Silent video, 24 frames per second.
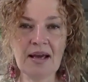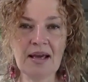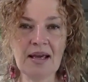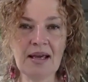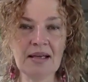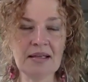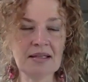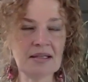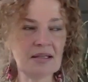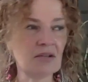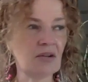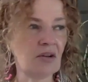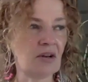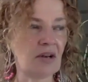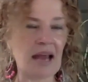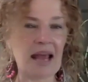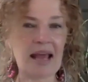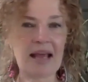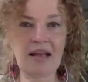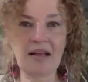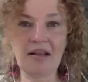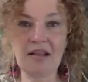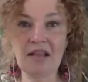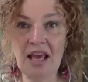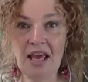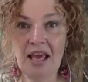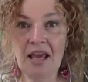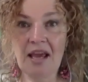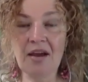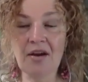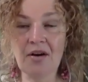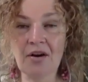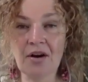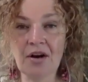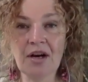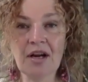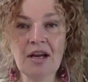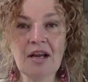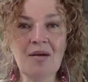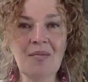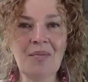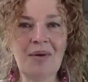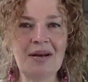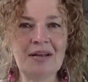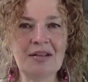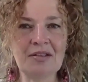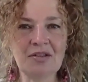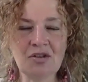It's not like there,
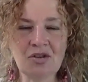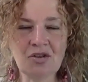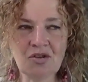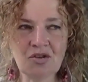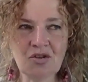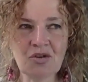but it's